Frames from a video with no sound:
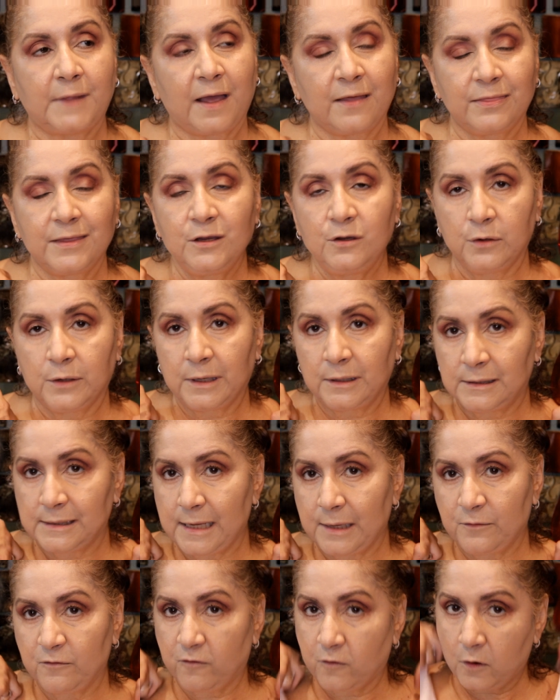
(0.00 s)
I think you can
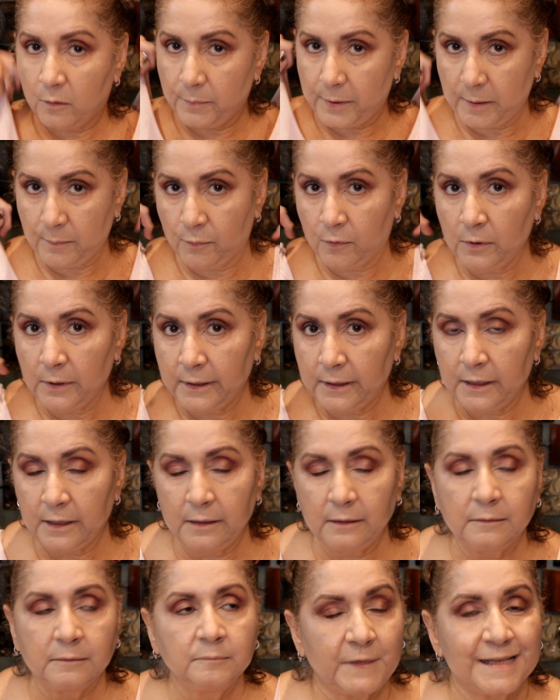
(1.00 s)
take 4 people in
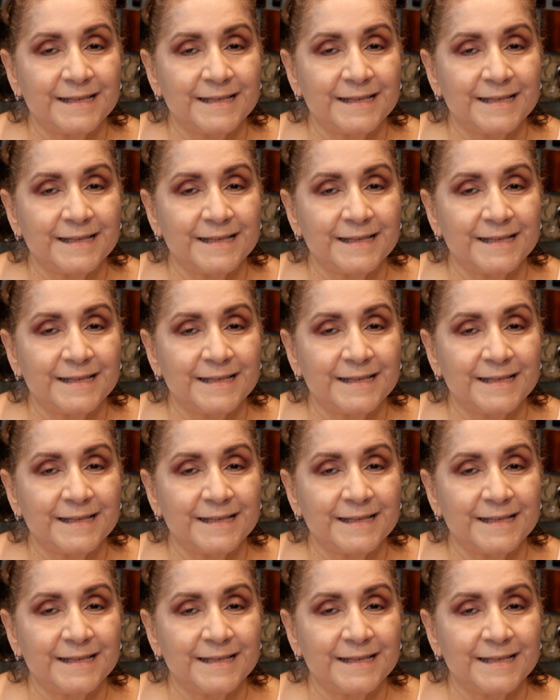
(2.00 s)
it.